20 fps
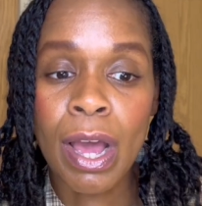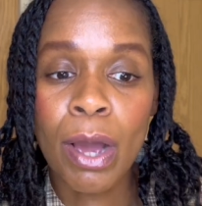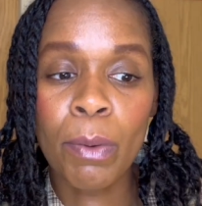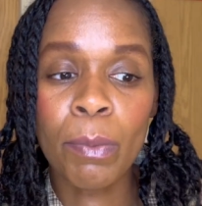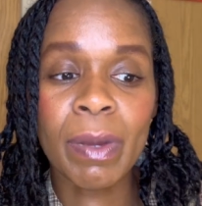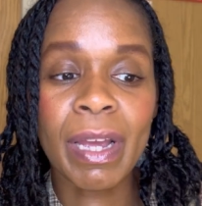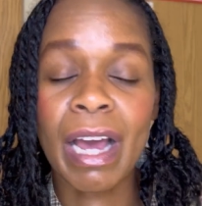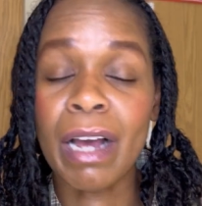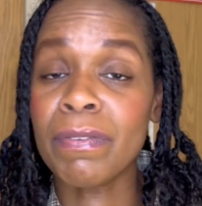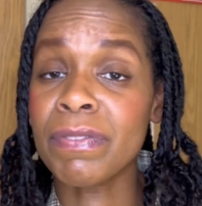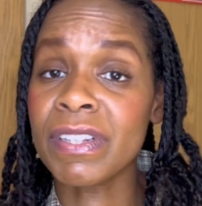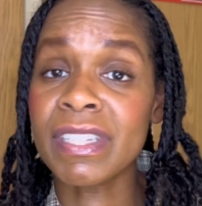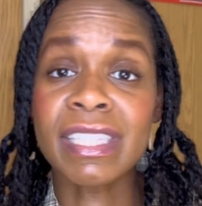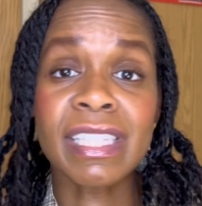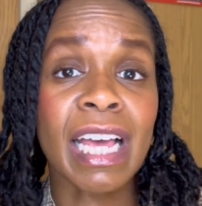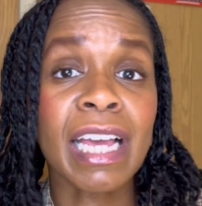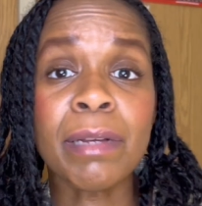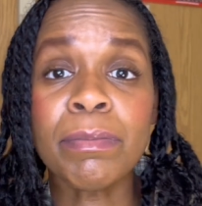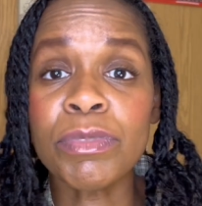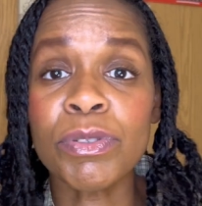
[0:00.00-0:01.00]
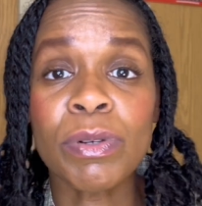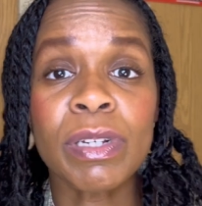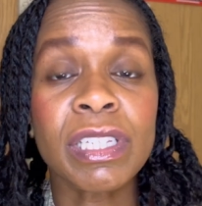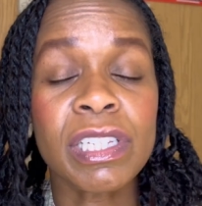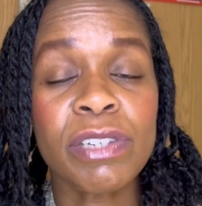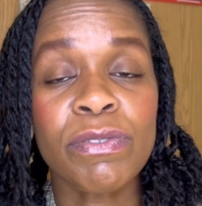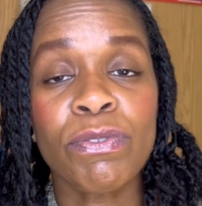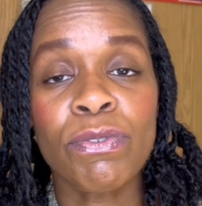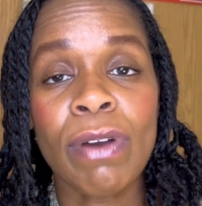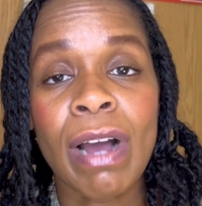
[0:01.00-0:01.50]
We have the same
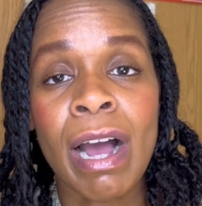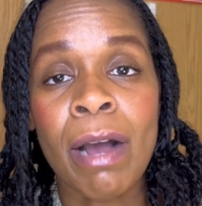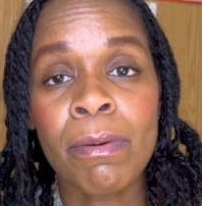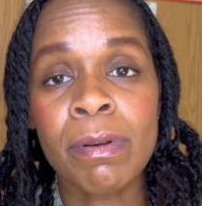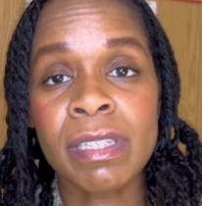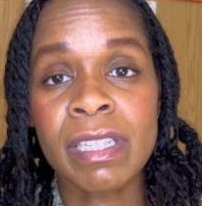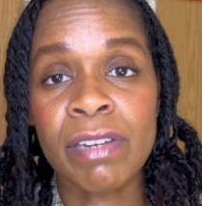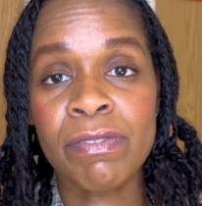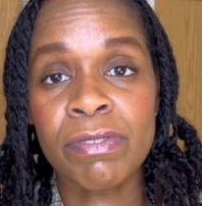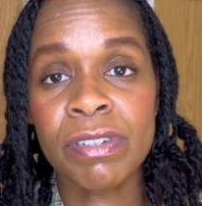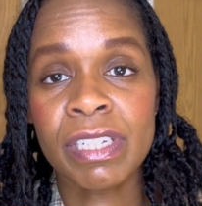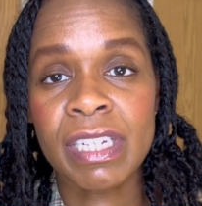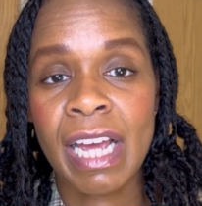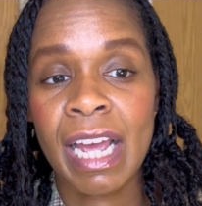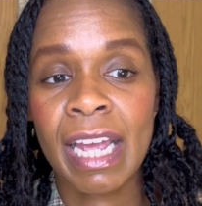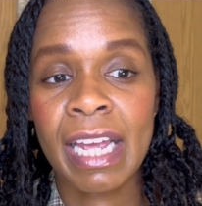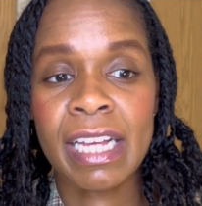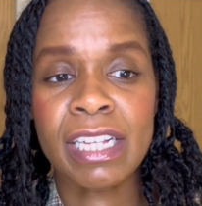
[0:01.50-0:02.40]
24 hours every day.